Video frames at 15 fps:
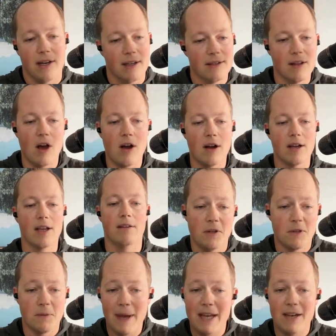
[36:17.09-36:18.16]
And as long as
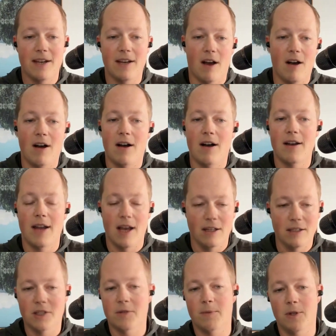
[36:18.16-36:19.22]
you spend it on
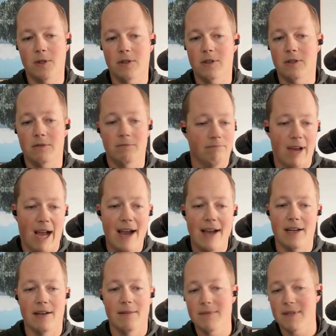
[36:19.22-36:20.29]
eligible
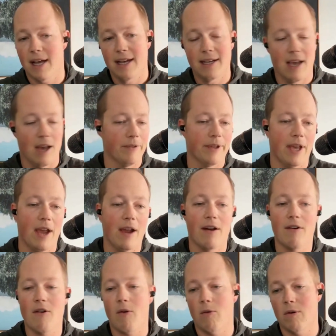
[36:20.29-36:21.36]
items like
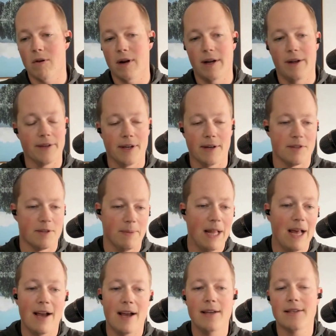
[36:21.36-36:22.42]
healthcare or healthcare
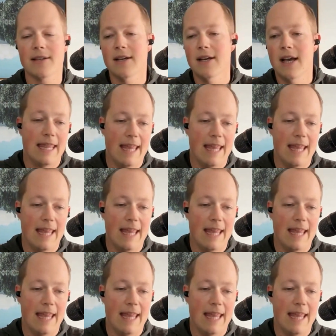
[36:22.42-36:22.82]
supplies,